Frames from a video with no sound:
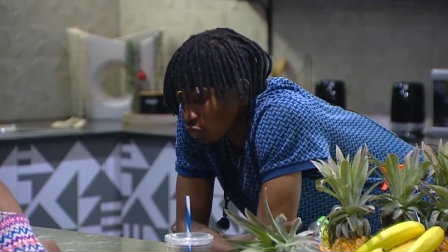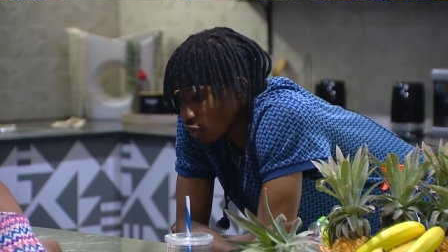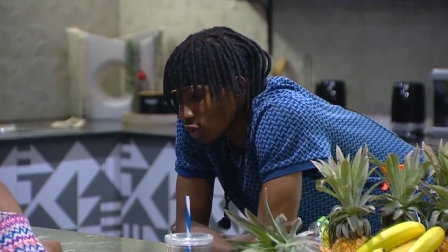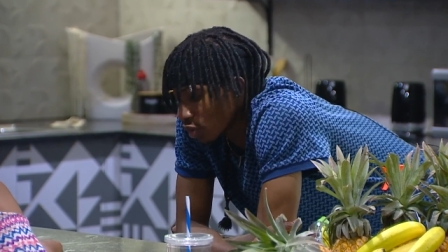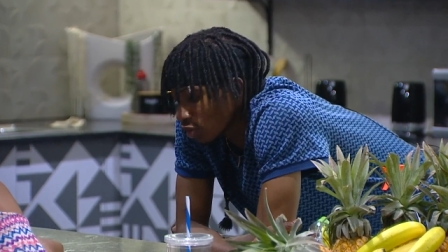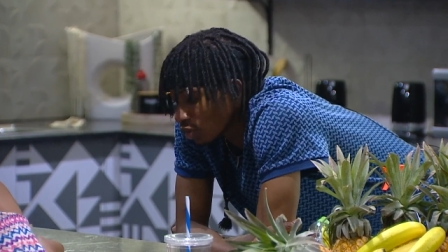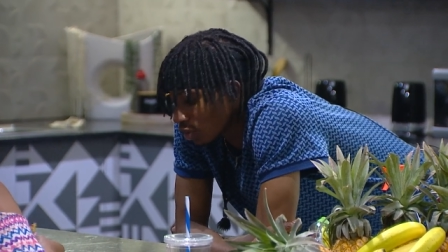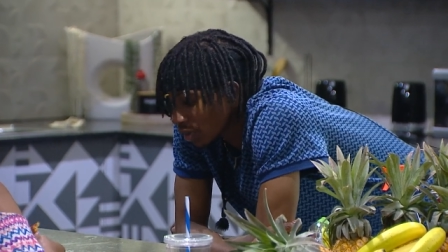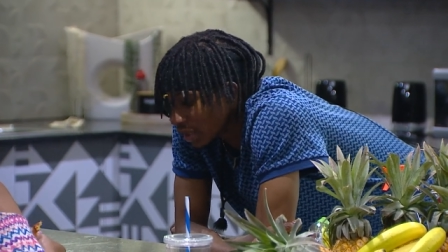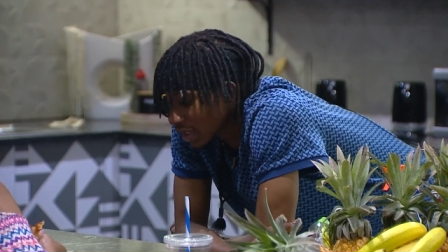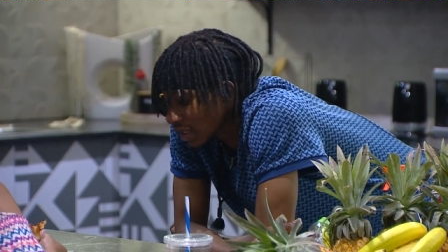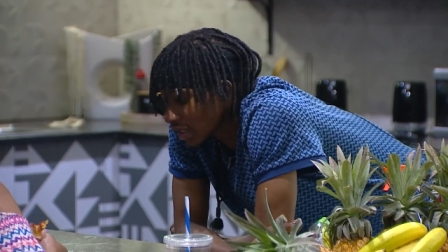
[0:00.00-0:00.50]
we
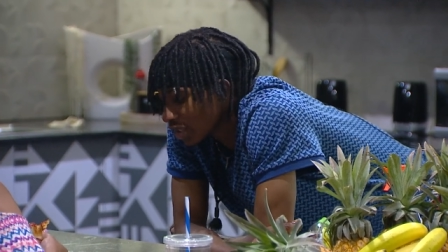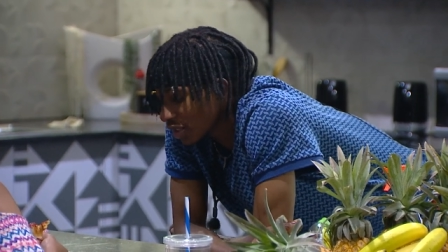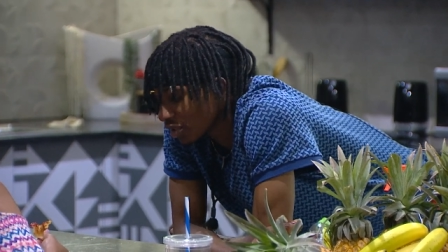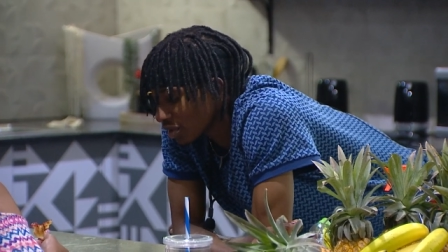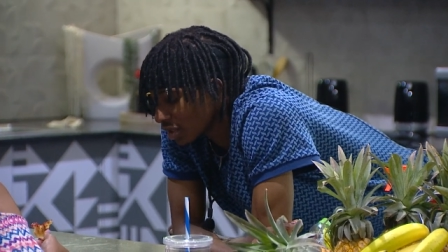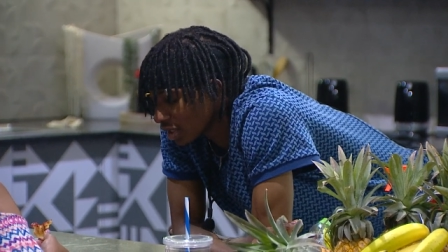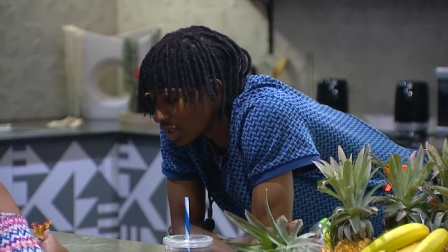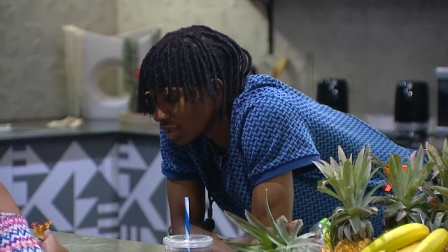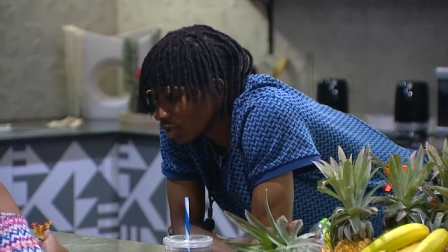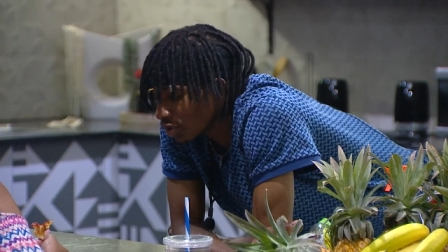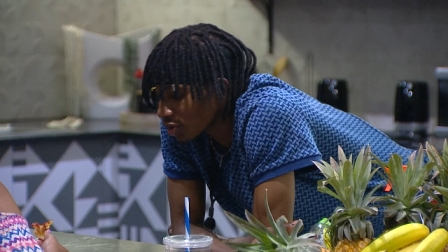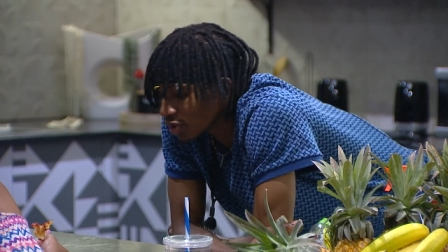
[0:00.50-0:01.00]
don't
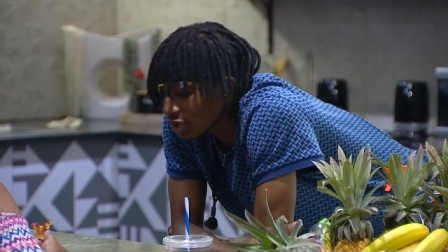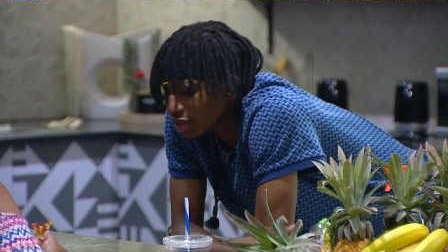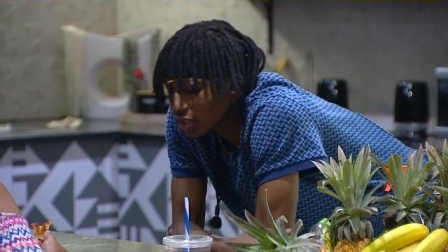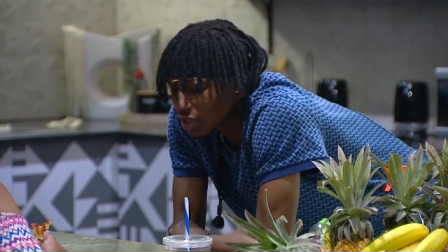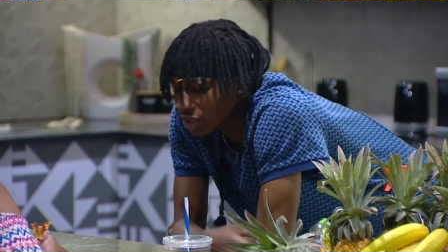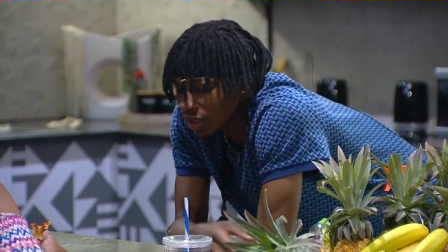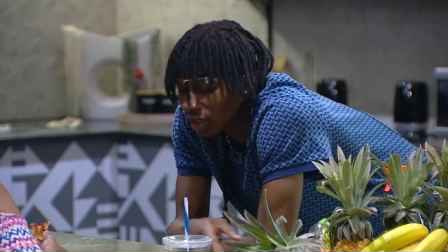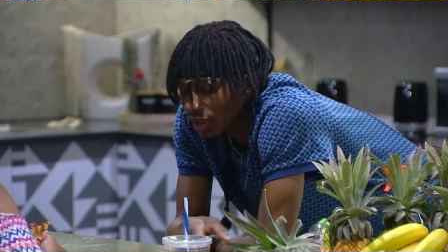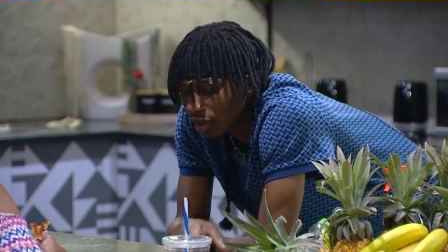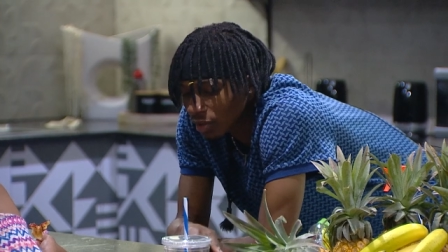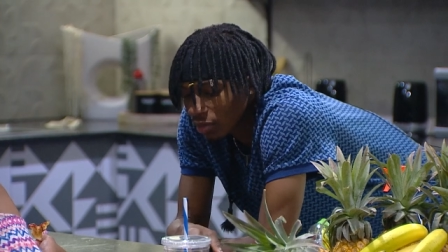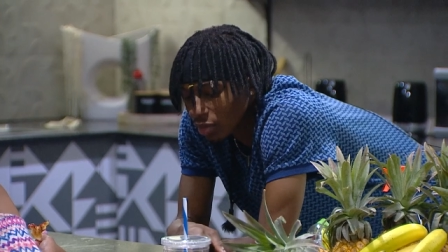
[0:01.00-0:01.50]
necessarily just
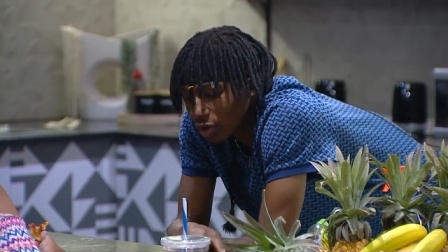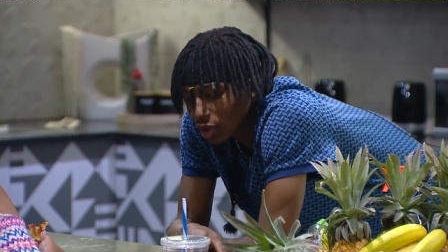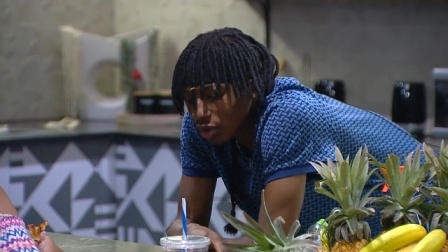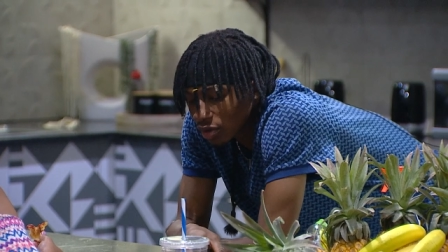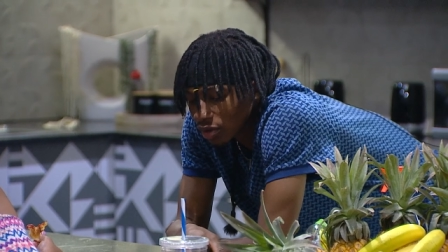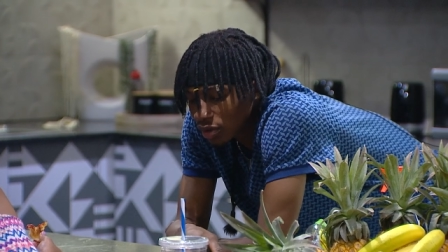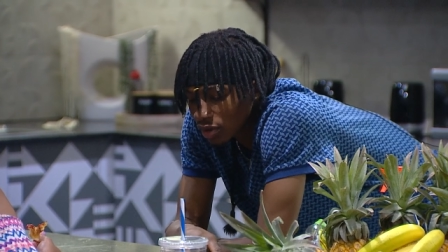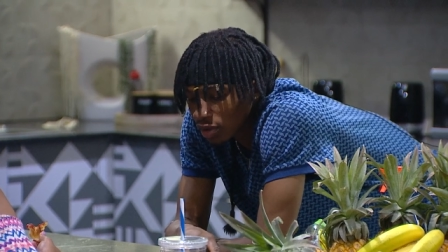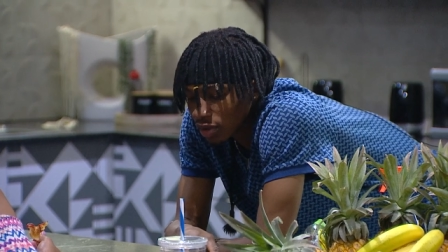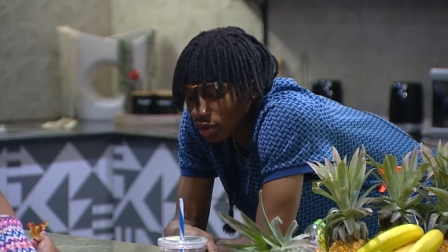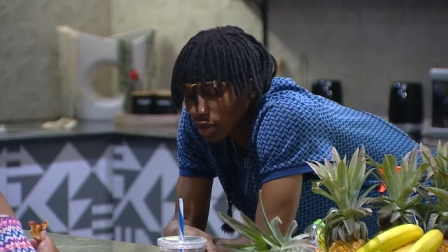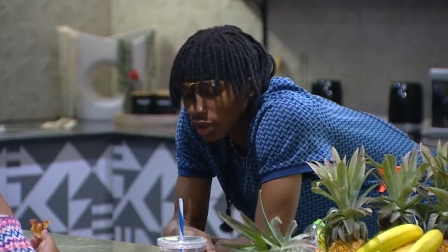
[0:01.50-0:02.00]
think
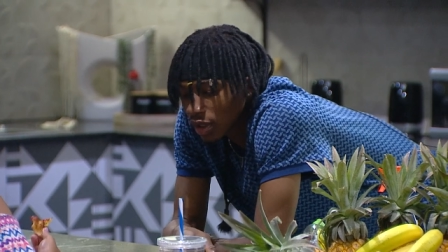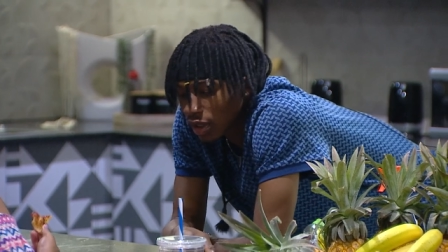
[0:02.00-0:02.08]
about,